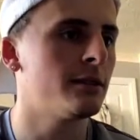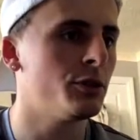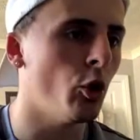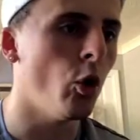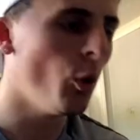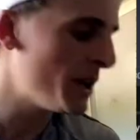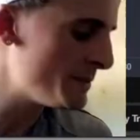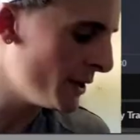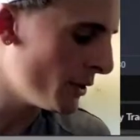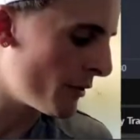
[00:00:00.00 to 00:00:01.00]
There'll always
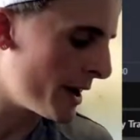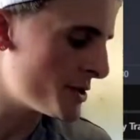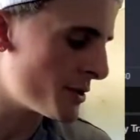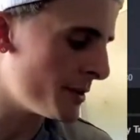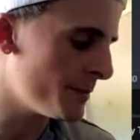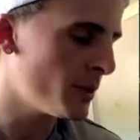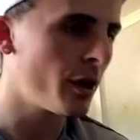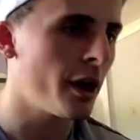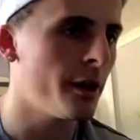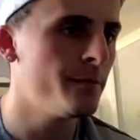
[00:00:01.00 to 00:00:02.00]
be another entry,
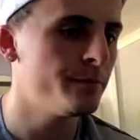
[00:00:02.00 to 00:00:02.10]
okay?